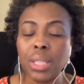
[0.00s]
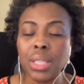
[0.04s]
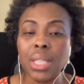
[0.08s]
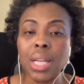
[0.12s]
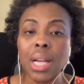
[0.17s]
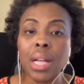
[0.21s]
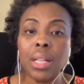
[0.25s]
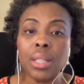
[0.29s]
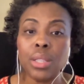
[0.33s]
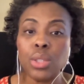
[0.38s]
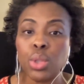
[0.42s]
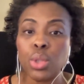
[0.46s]

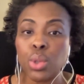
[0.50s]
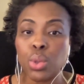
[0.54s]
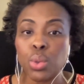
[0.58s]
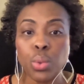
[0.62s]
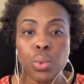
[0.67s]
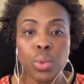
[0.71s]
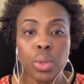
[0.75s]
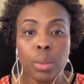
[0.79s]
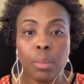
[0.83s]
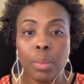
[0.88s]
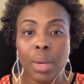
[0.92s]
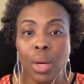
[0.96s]
tell us the
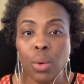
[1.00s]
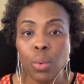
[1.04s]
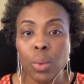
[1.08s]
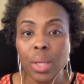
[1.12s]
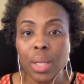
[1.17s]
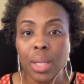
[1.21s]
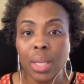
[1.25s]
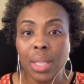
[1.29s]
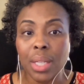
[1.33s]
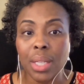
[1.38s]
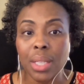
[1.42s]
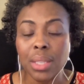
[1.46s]
truth about what
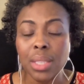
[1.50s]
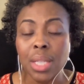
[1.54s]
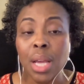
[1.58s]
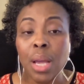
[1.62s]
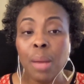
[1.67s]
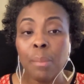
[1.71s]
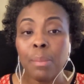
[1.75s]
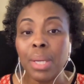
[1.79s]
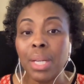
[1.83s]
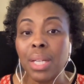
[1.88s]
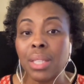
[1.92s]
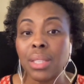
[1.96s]
it is.
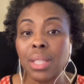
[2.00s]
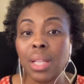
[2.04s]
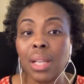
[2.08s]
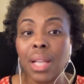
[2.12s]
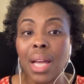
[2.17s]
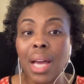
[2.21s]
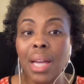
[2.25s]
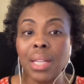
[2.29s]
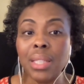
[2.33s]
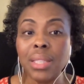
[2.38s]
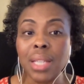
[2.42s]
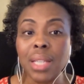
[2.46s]
Because a
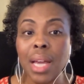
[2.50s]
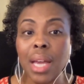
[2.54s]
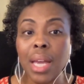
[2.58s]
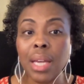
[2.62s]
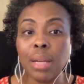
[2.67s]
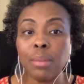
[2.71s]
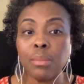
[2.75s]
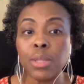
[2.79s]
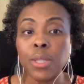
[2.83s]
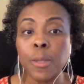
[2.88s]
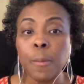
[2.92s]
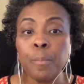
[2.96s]
lot of
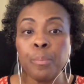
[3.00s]
times,